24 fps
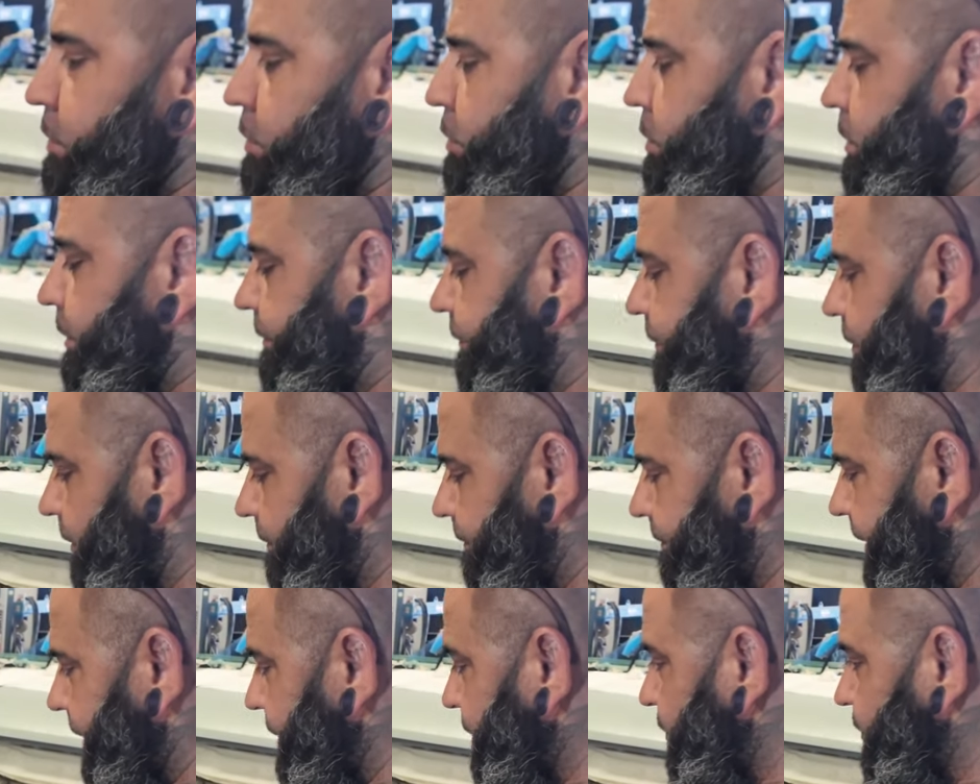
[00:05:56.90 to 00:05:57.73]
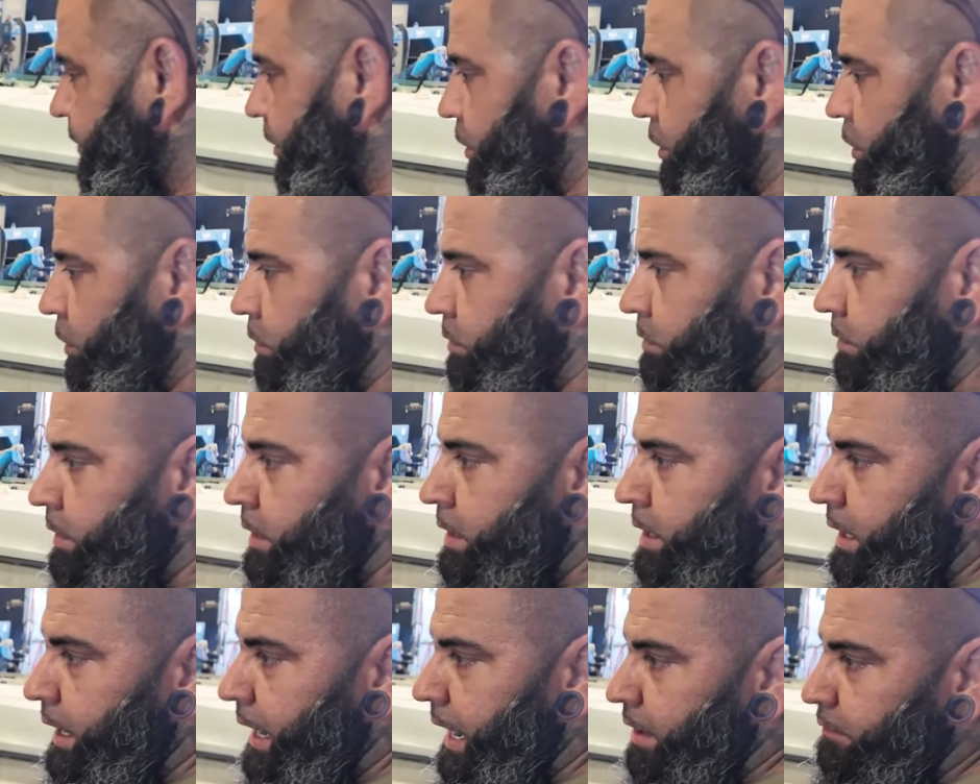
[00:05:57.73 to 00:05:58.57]
new, the front fenders are new.
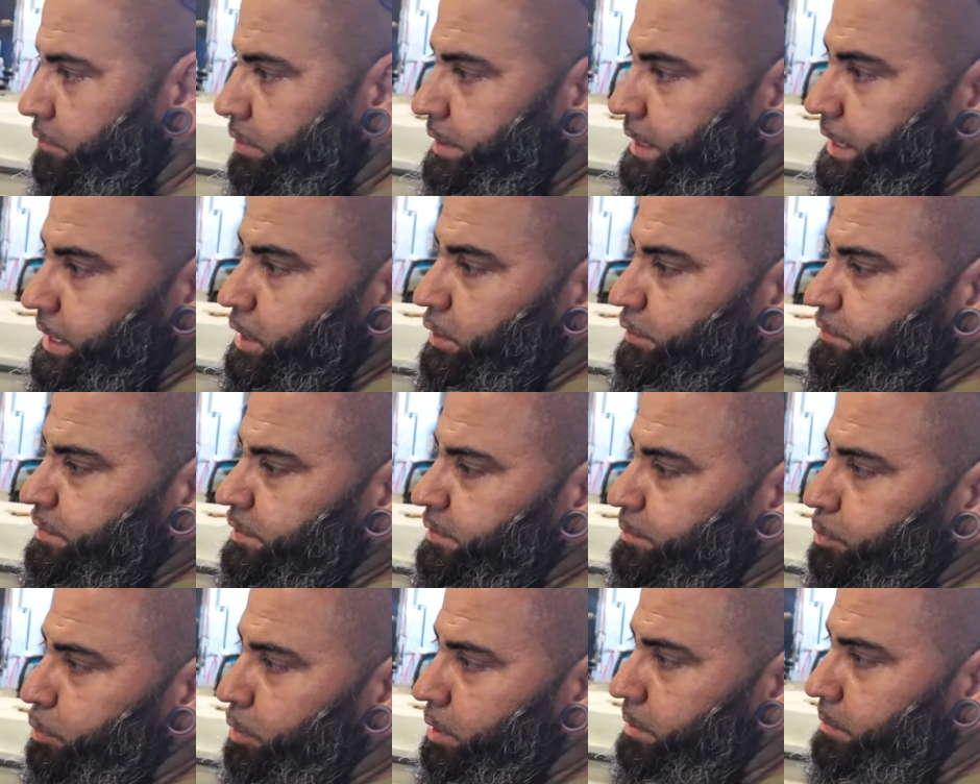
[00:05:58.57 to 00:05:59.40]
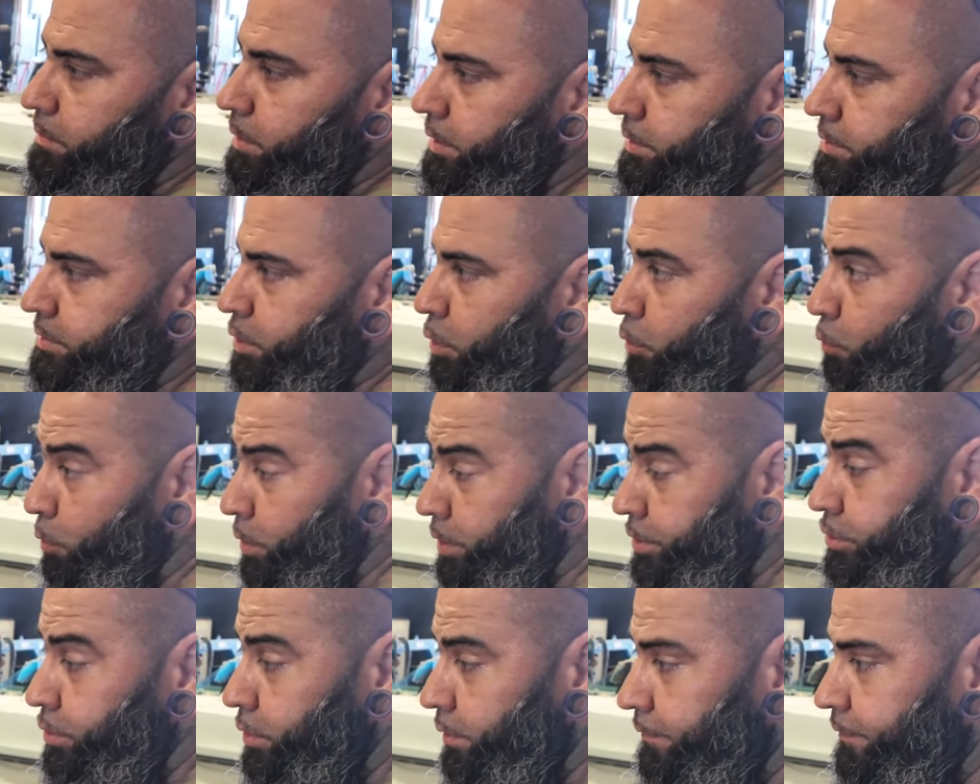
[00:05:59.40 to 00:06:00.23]
Nice. Everything else is pretty much
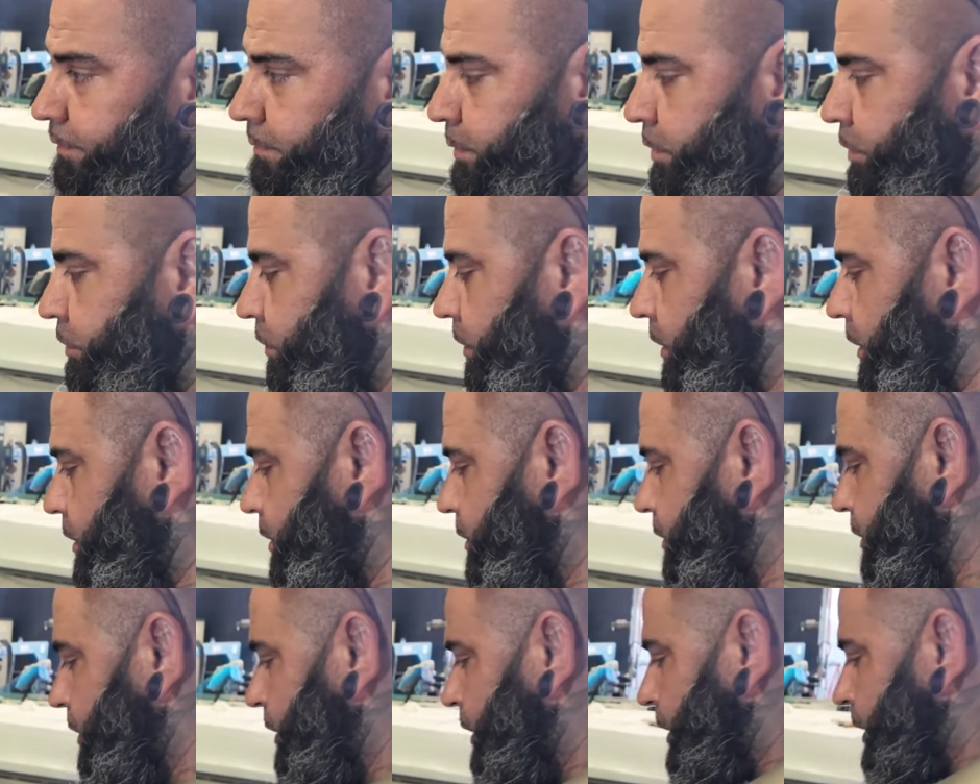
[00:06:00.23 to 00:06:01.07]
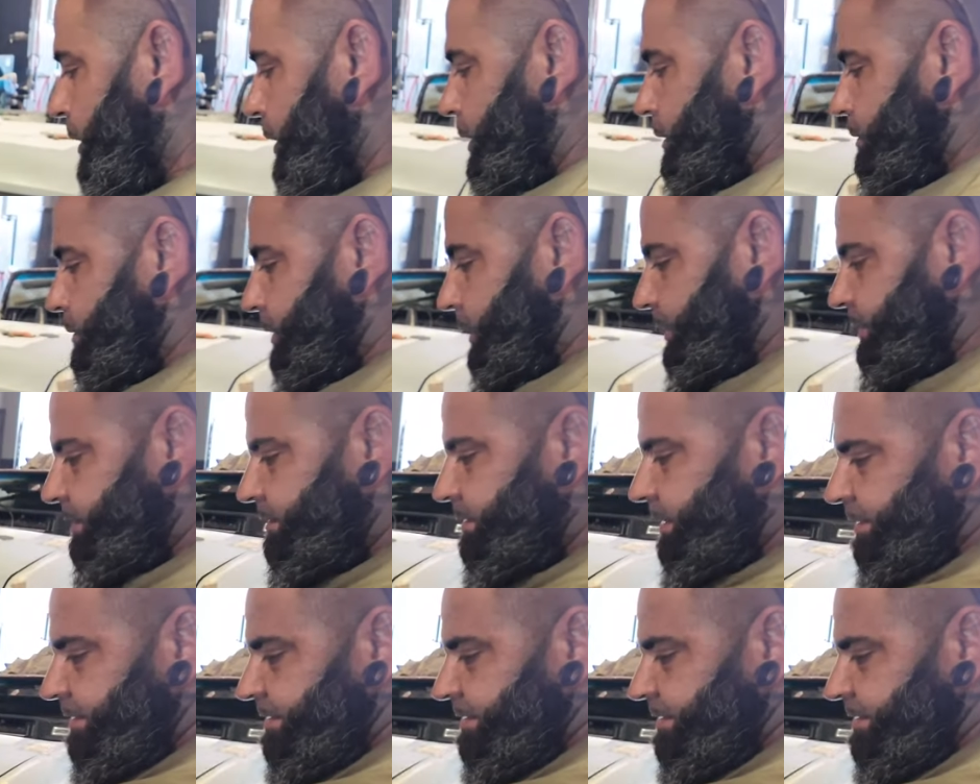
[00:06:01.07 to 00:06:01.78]
original from the truck. Wow. This is a